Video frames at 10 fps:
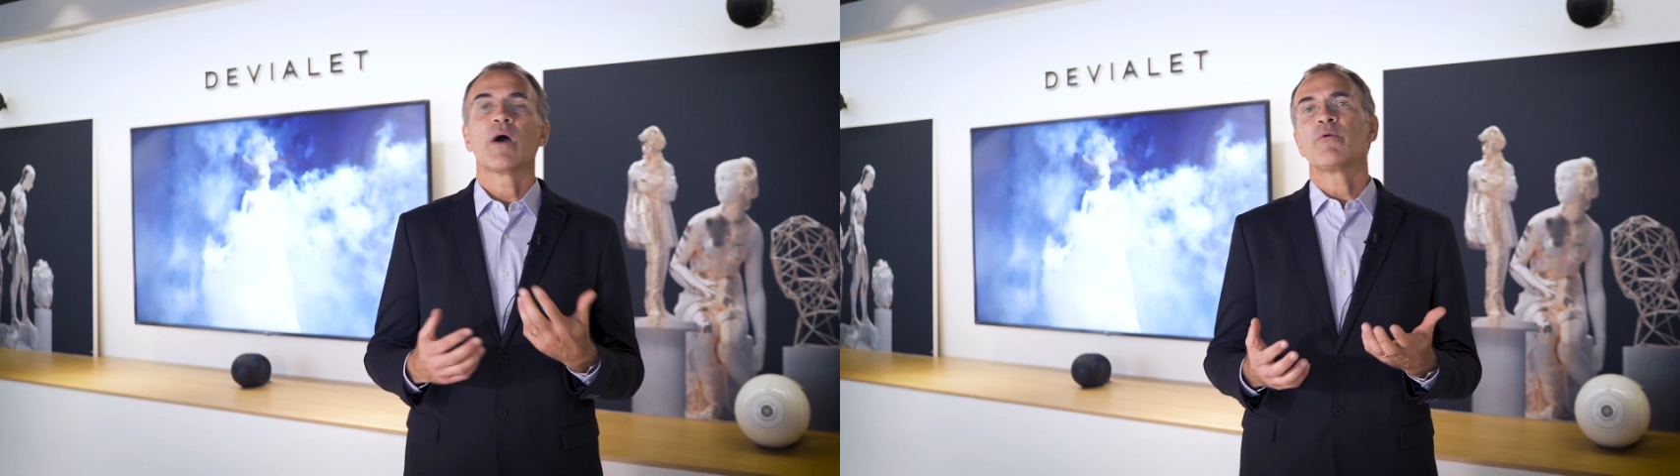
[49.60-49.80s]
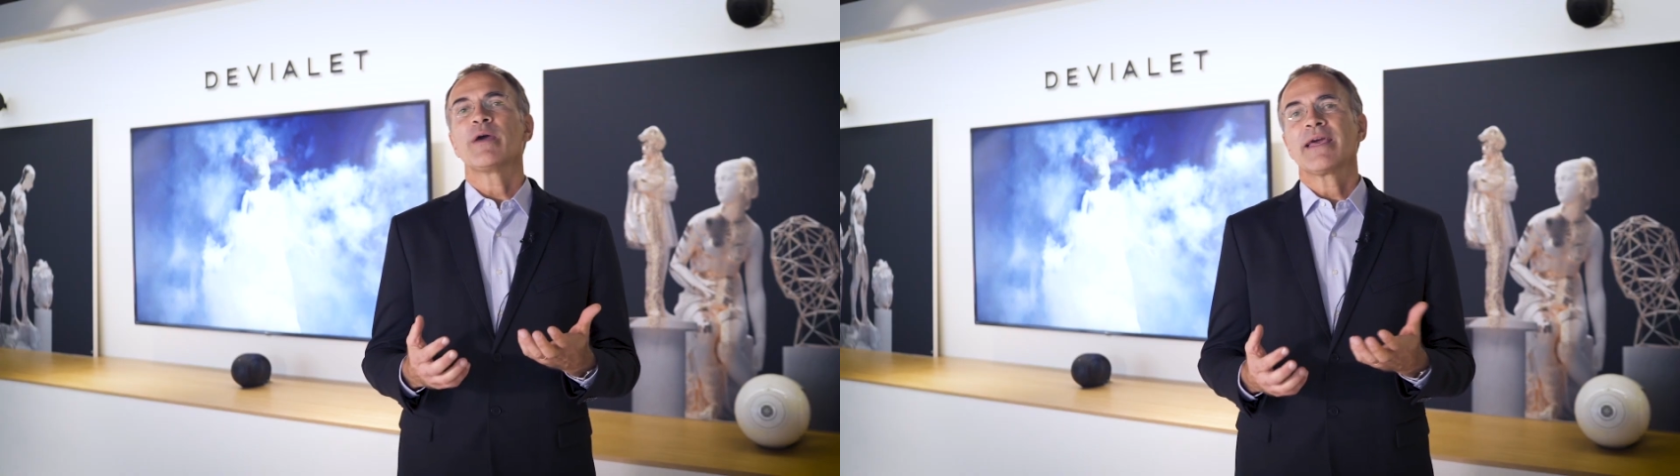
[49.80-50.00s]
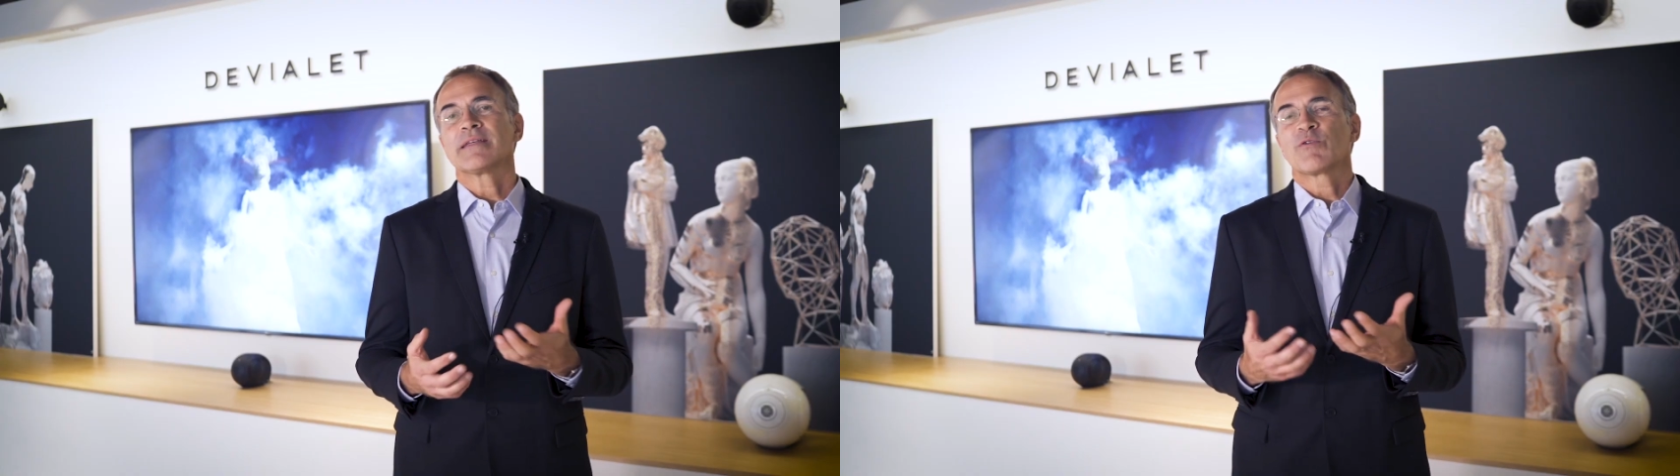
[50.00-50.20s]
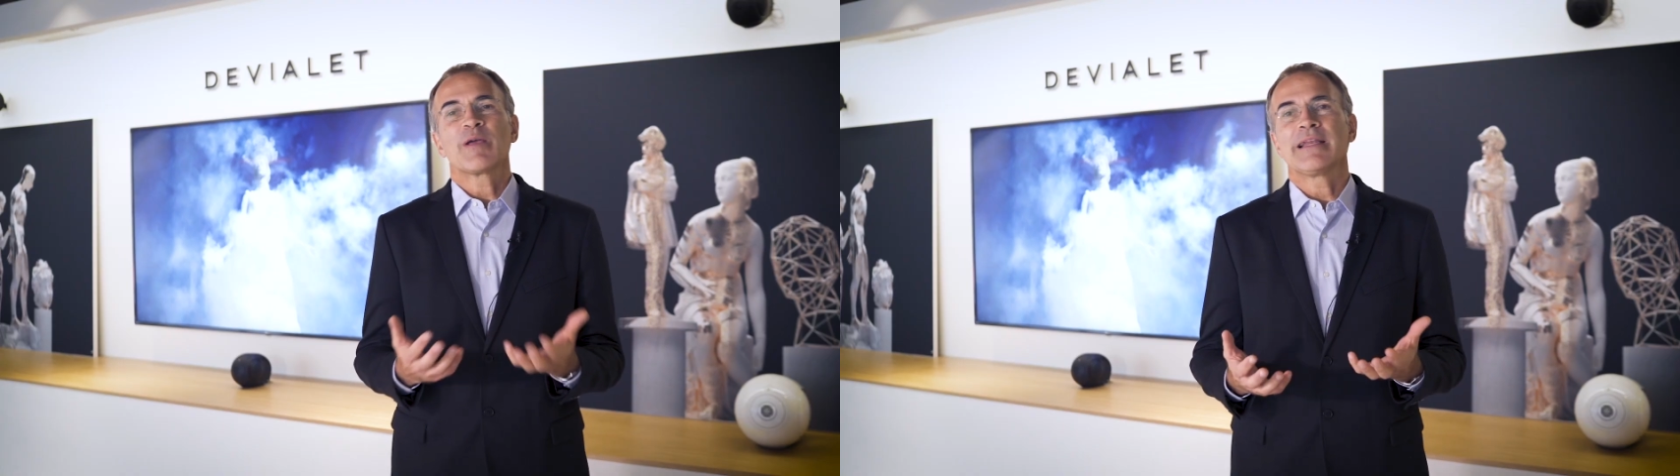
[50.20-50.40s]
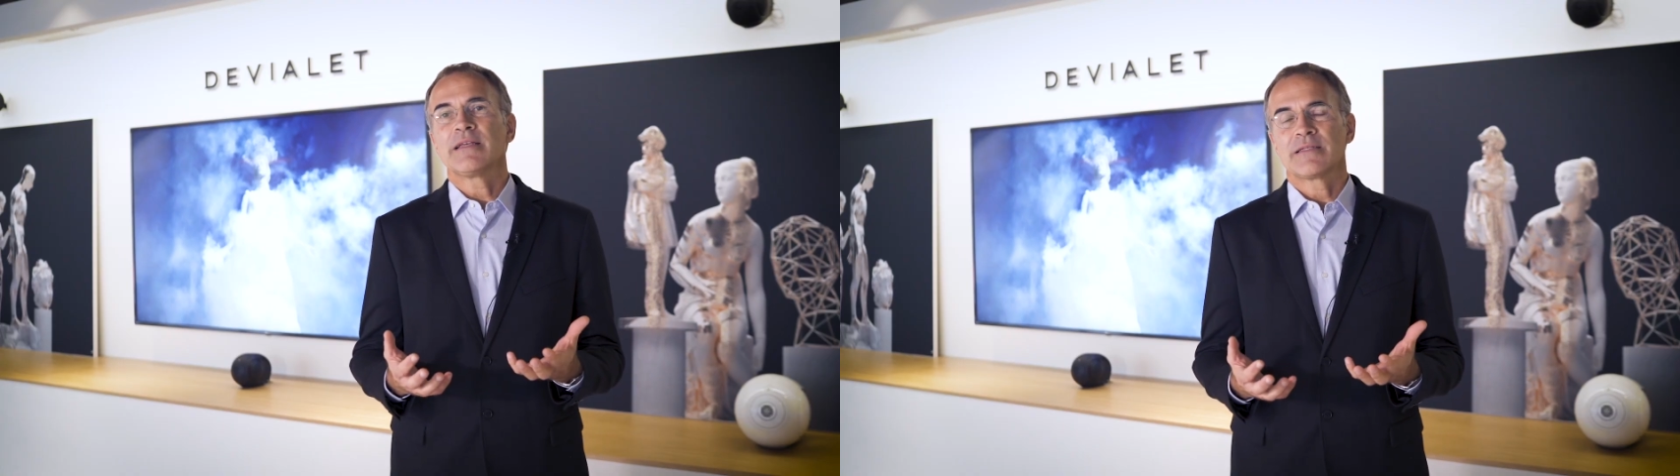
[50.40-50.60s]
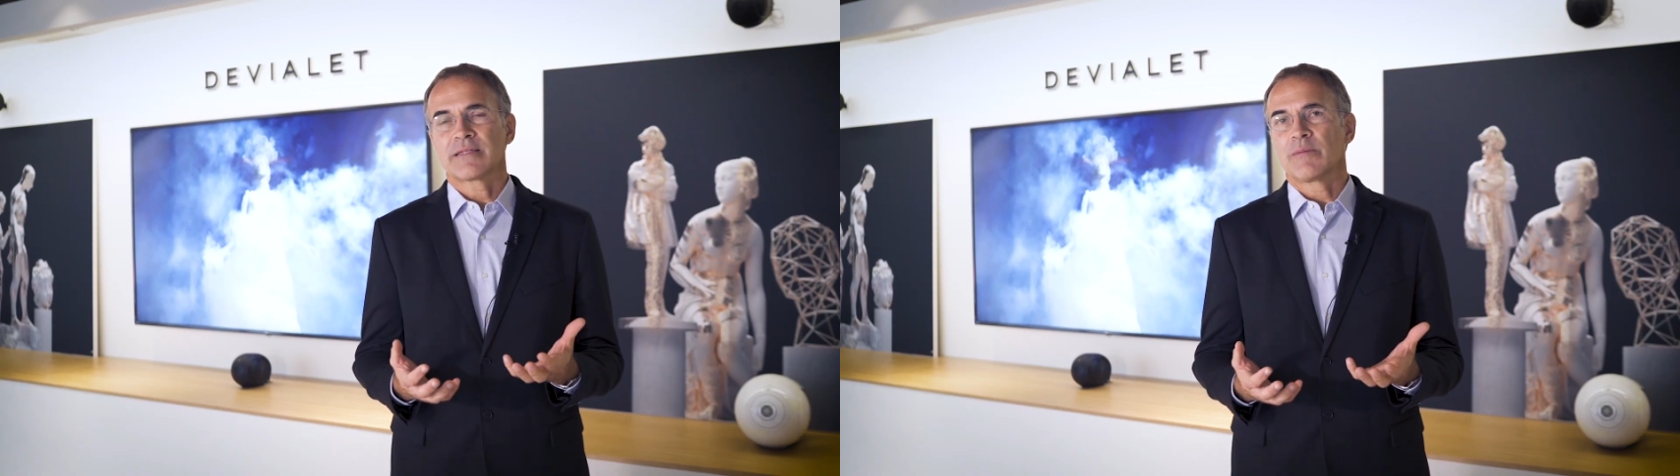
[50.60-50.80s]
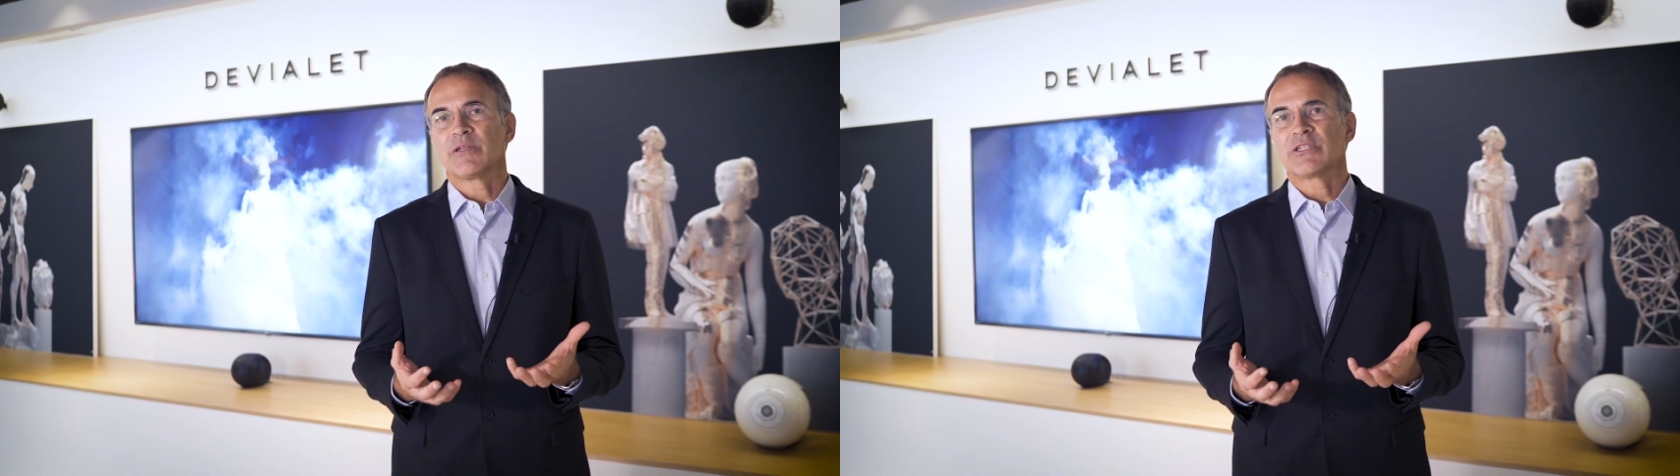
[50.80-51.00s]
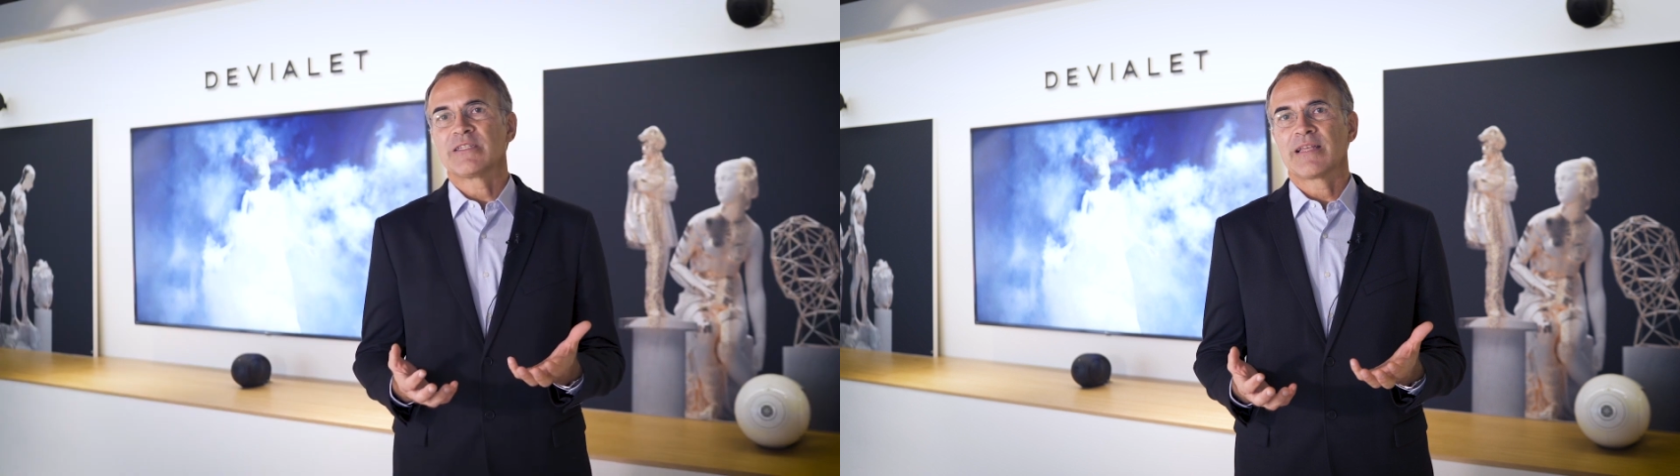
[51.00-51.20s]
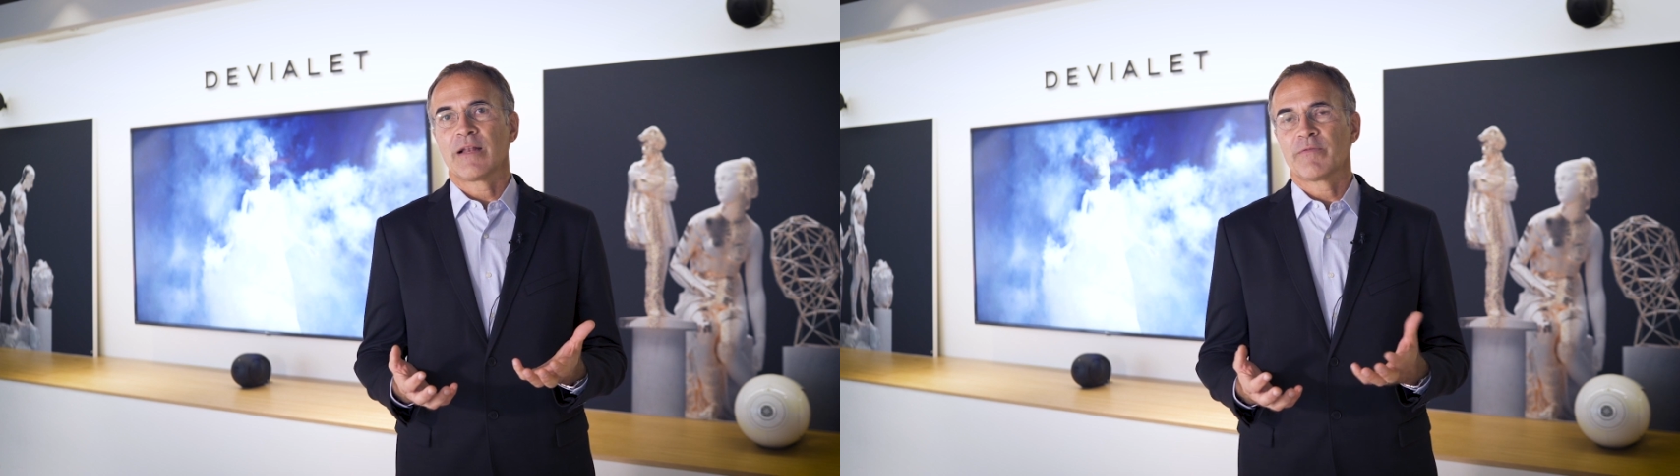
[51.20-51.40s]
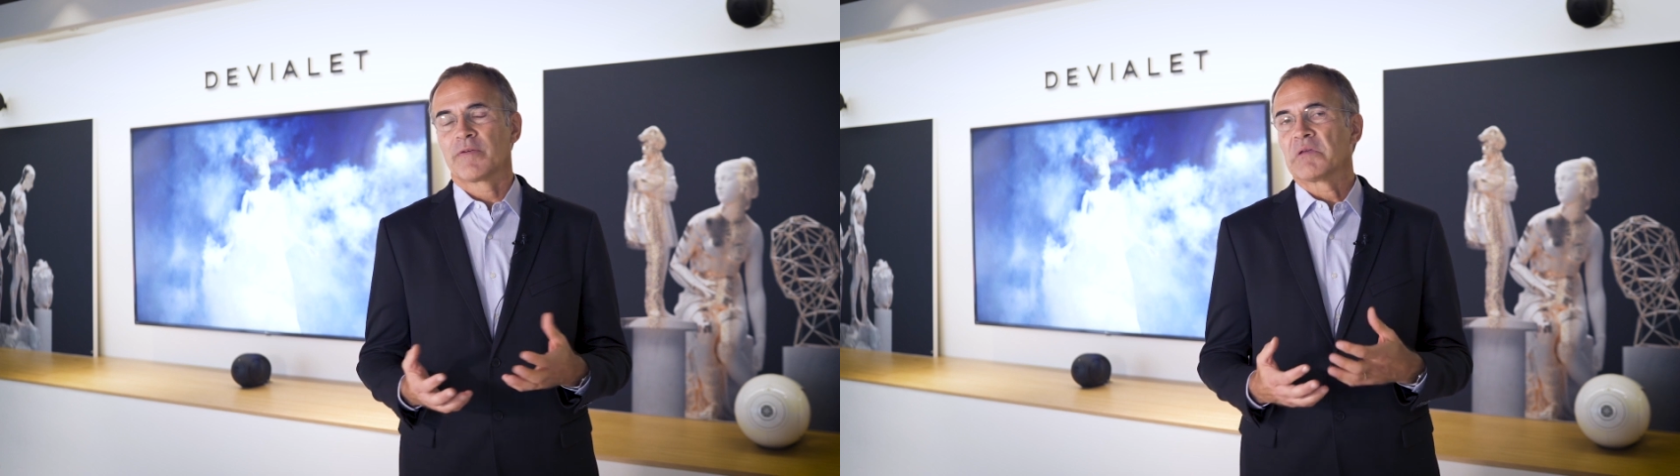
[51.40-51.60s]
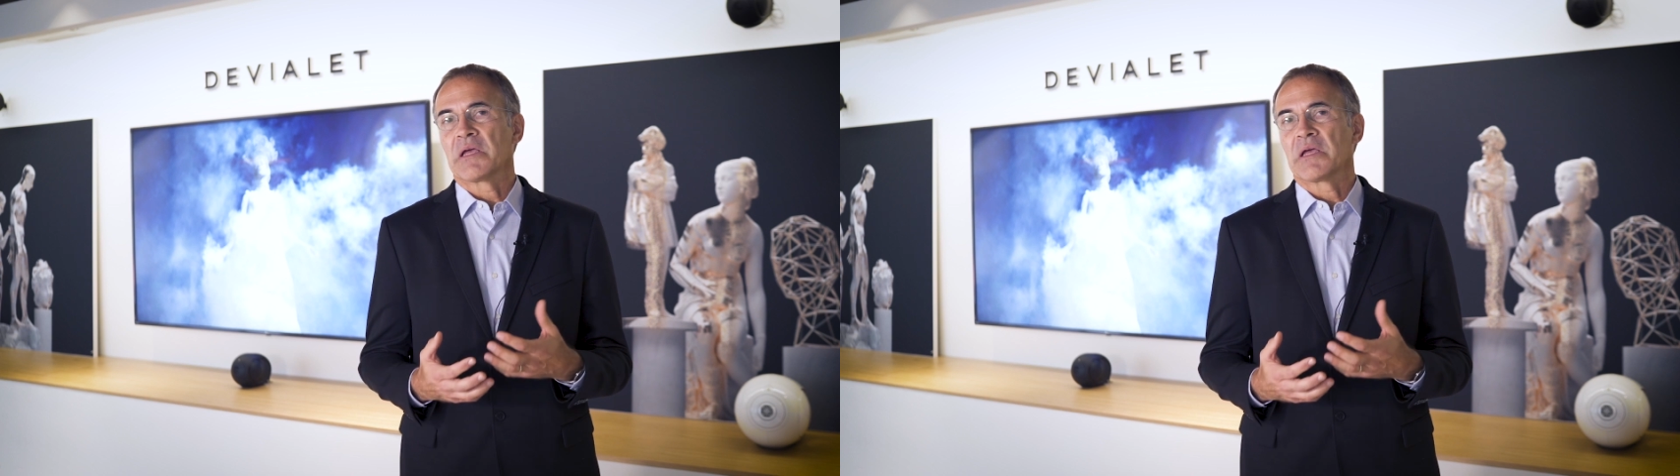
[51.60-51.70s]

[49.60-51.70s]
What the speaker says: Huawei has quickly established itself